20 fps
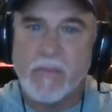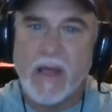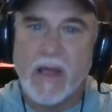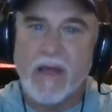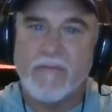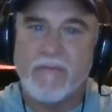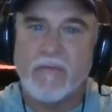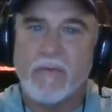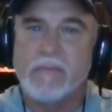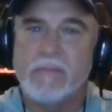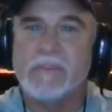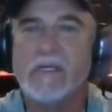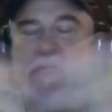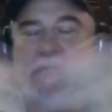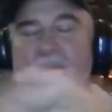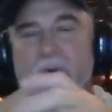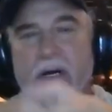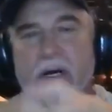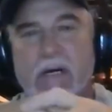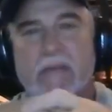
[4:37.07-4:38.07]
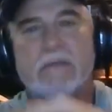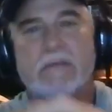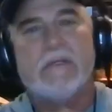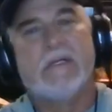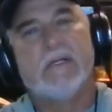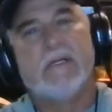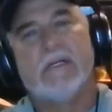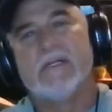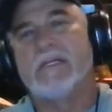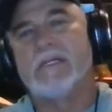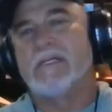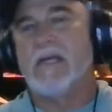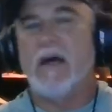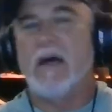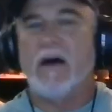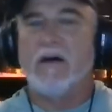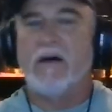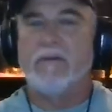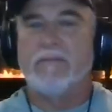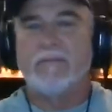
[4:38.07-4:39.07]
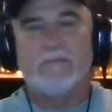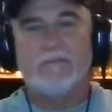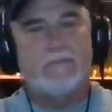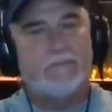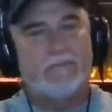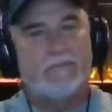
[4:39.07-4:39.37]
platforms as well. So